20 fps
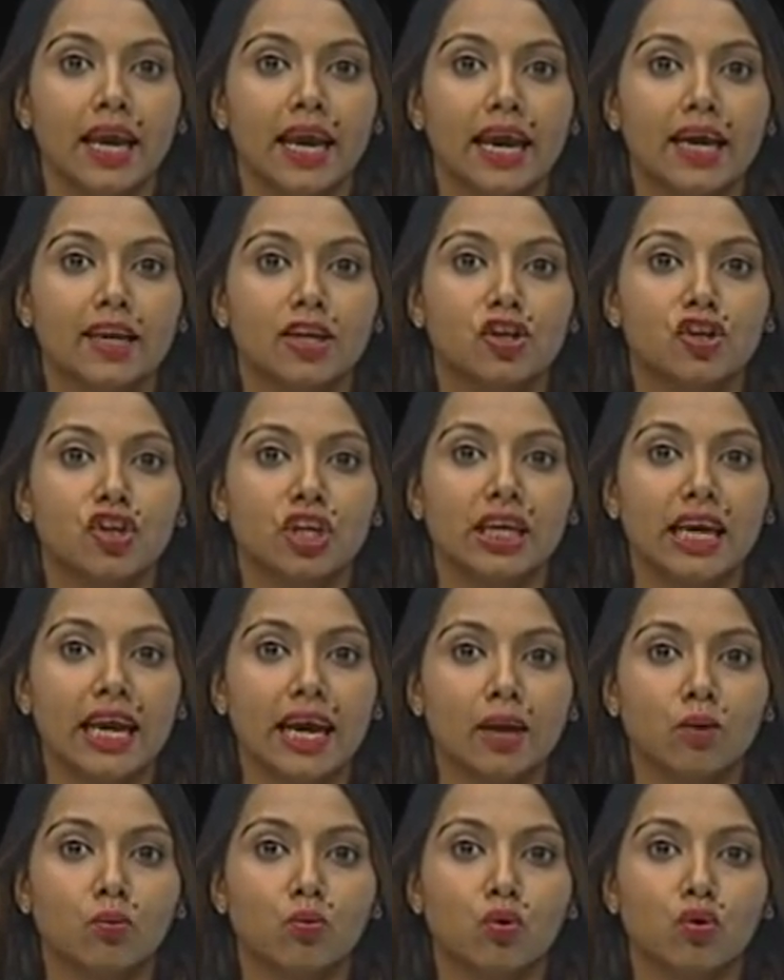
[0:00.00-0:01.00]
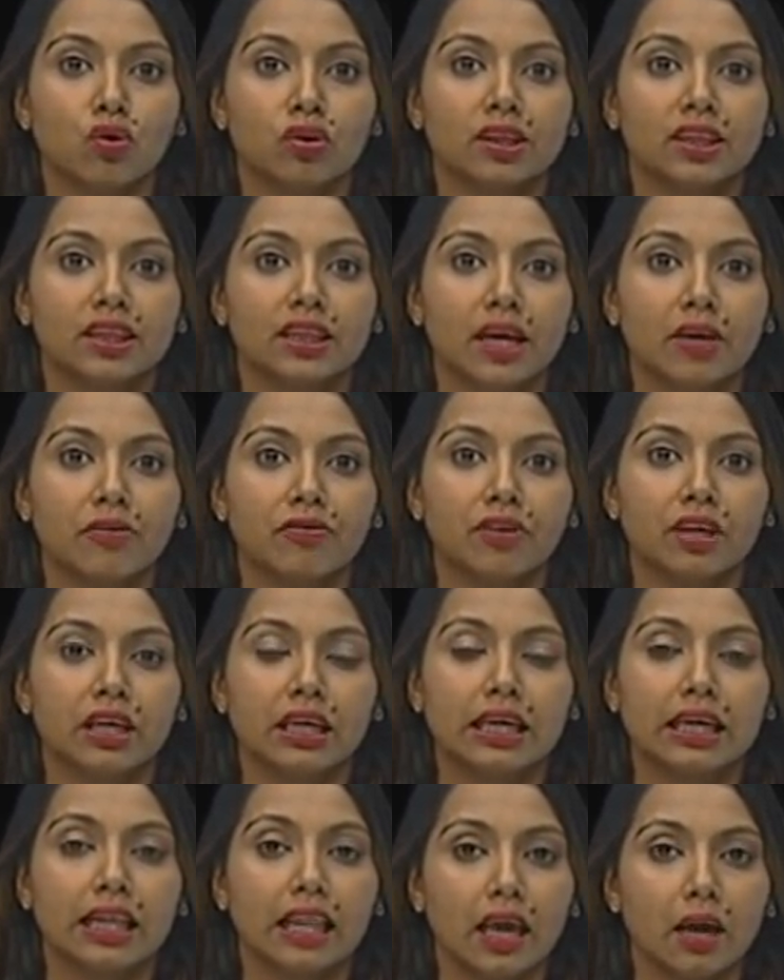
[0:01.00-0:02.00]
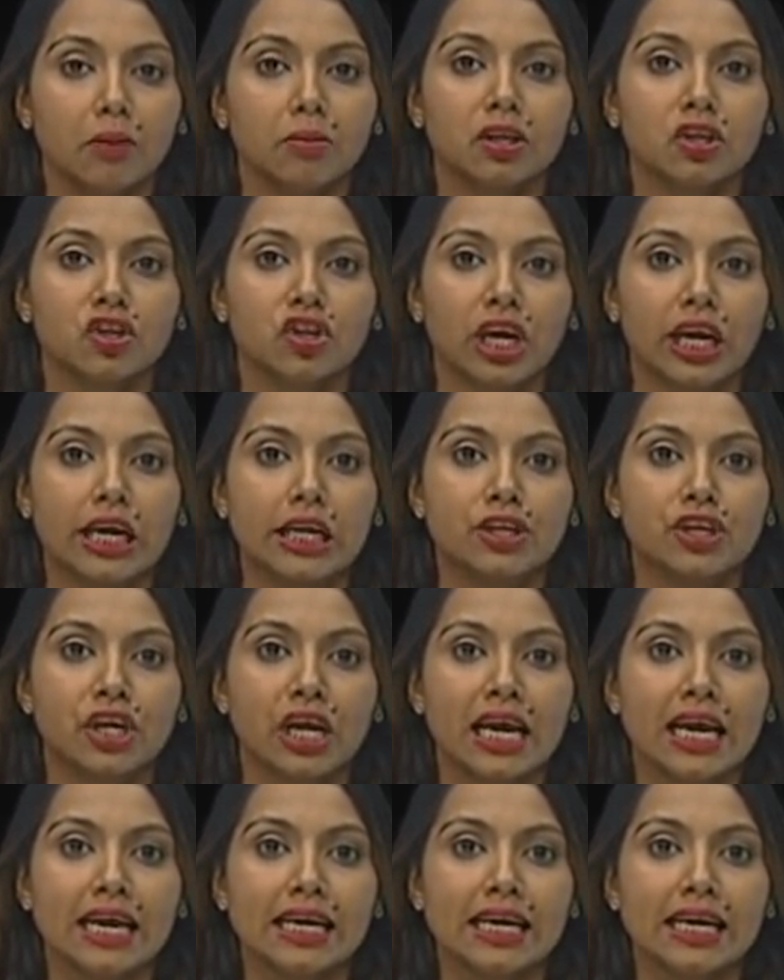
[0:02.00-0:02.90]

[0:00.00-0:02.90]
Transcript: energy and water safety, climate change,